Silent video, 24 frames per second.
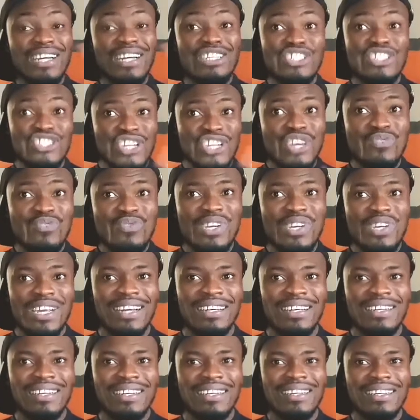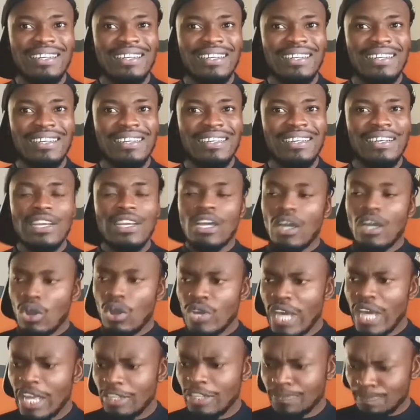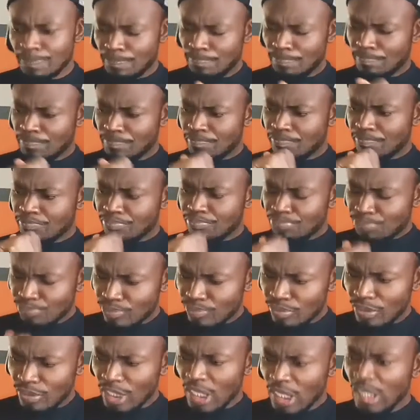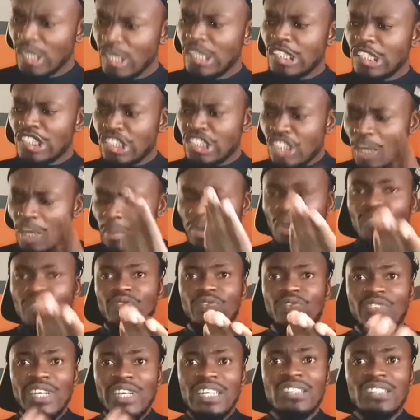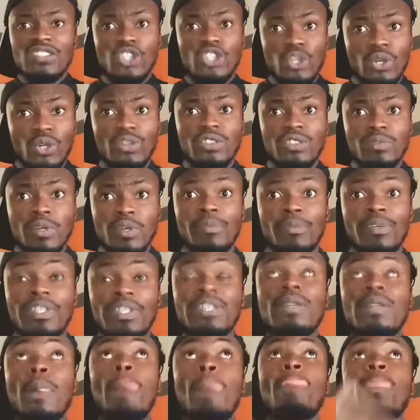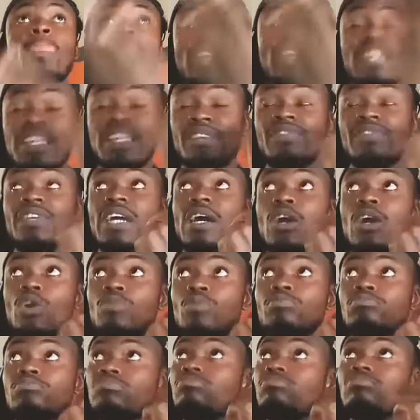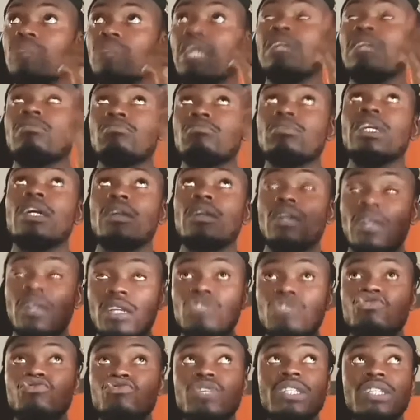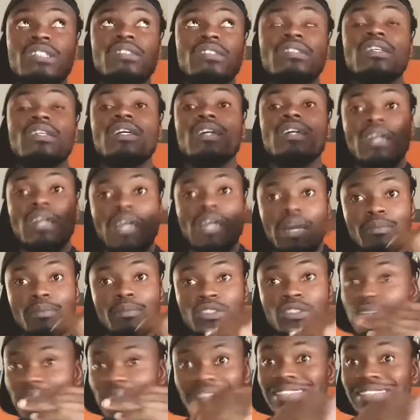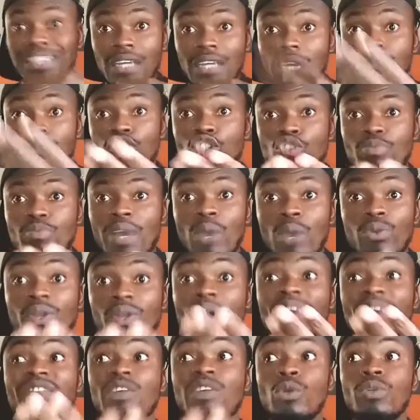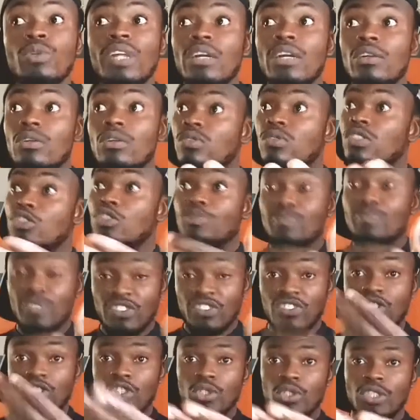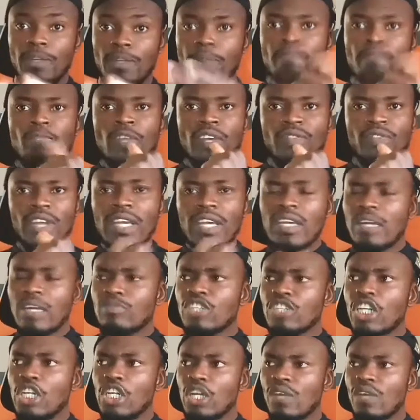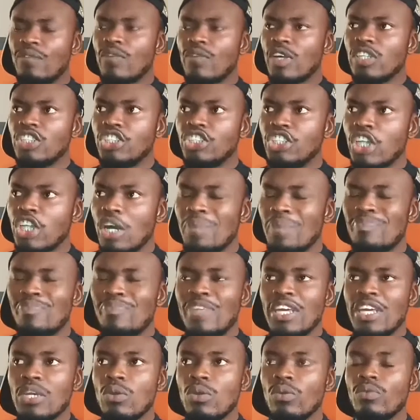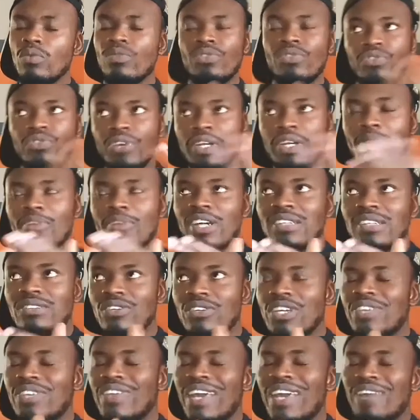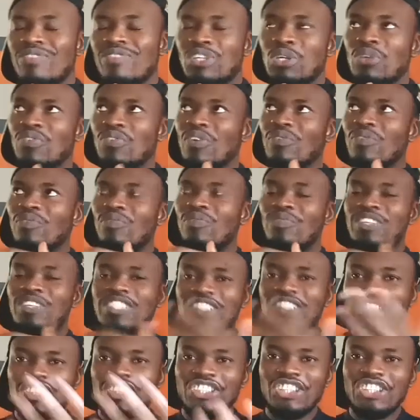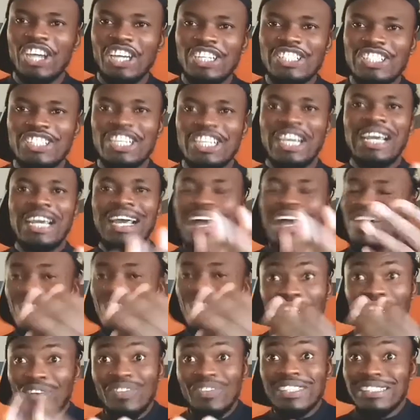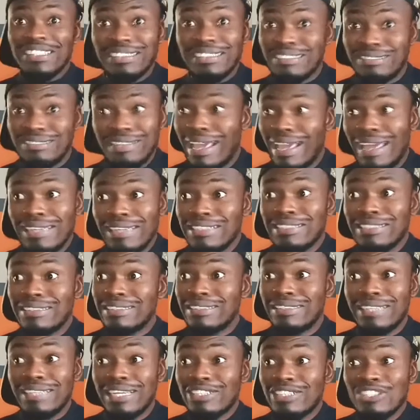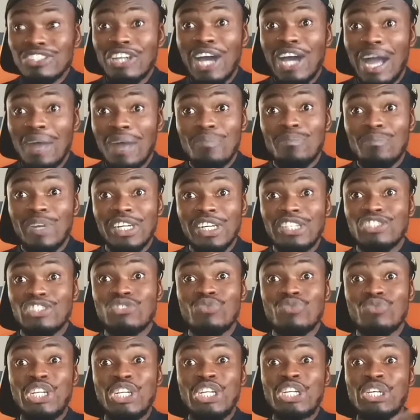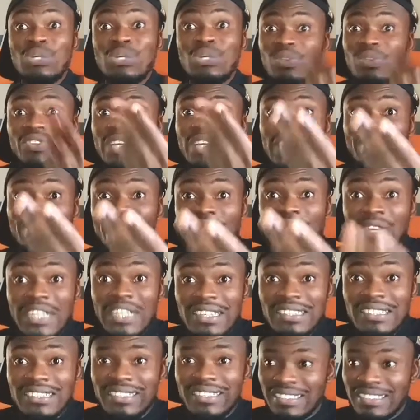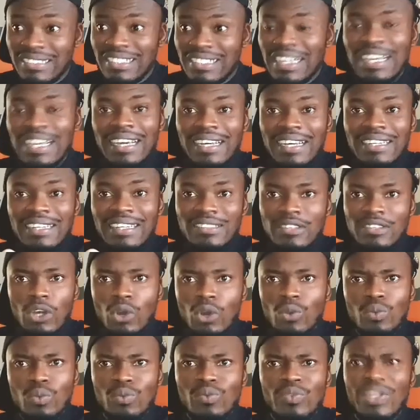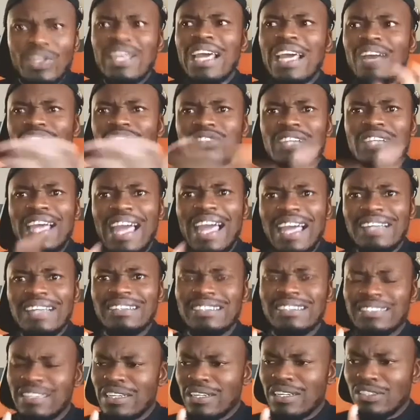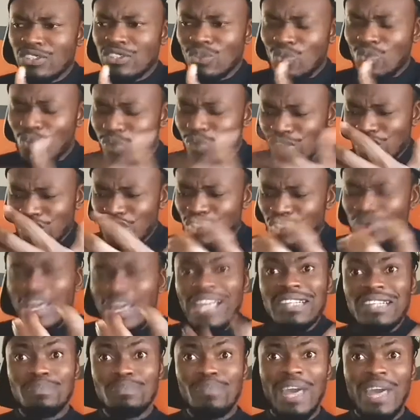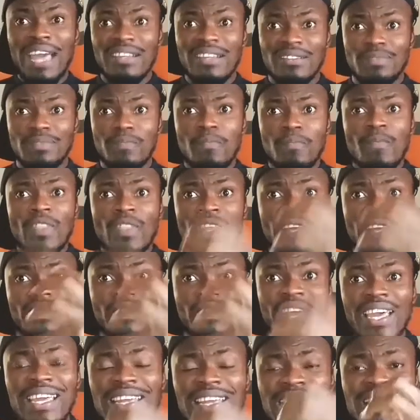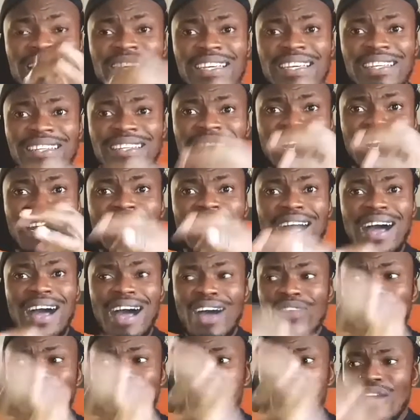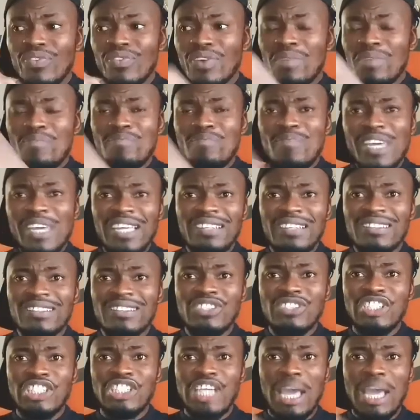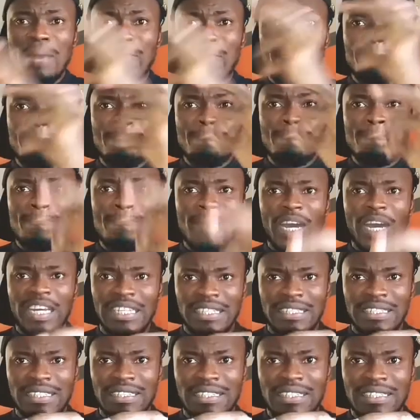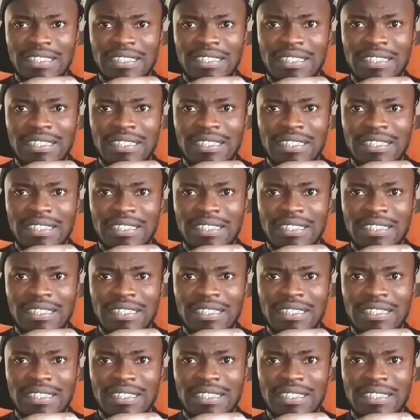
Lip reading: Nigeria. Okay, some of these girls probably leave their home, like their countries, they come to Dubai without even knowing they're going to go into prostitution. They come to look for a job. They go 3 months. Okay, they have to go for visa change. At the end of the day, they do not have money to renew their visas, so they have to exit. So what do you expect? They need another means to get money.